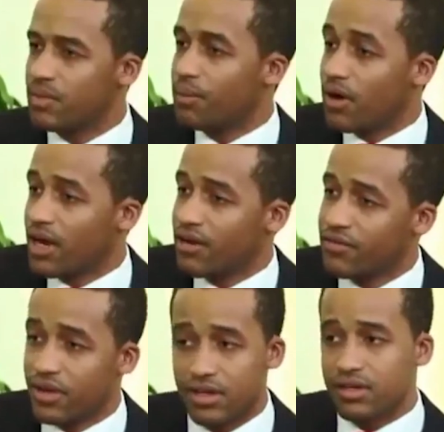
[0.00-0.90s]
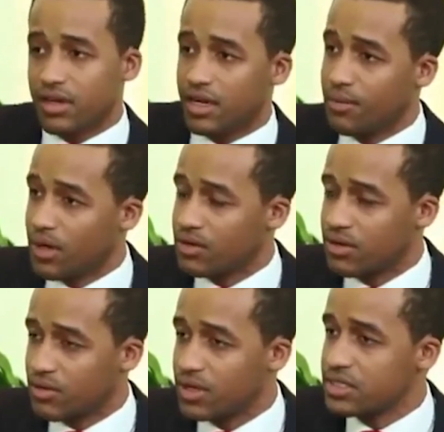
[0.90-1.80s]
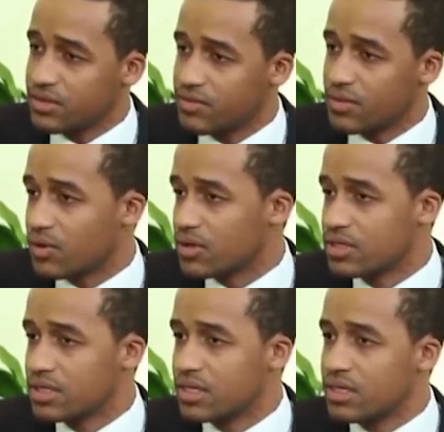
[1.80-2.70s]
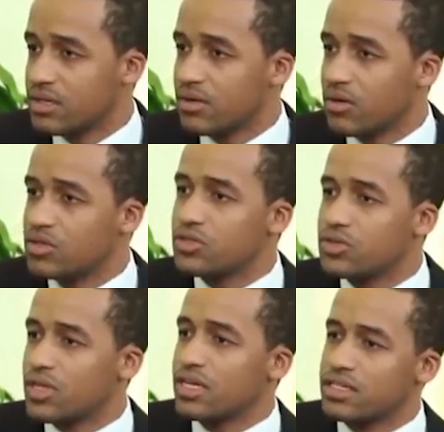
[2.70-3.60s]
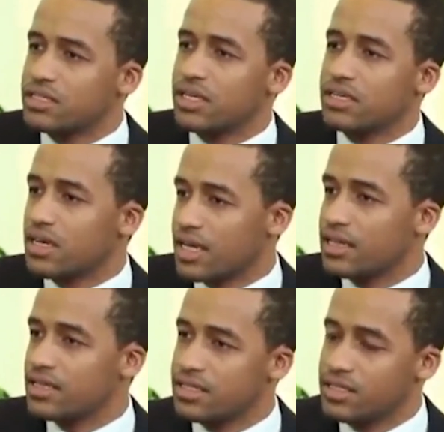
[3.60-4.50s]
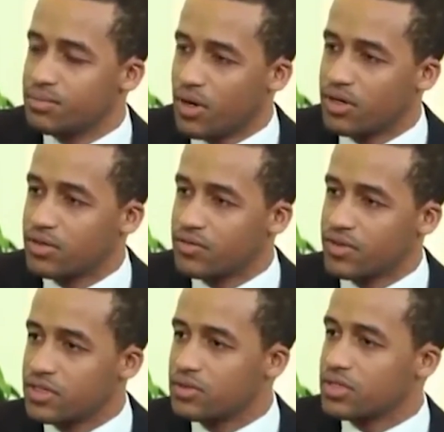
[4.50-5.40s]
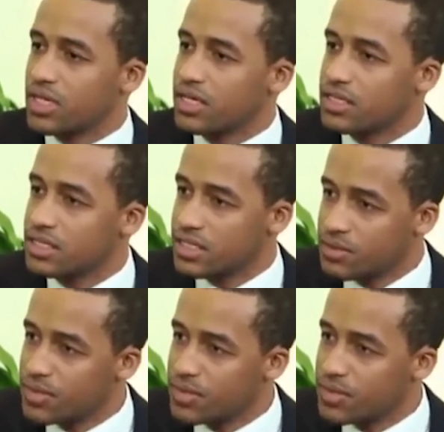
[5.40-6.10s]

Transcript: about Africa and about the rest of the world? Or do you think again, this is part of, as you were saying, this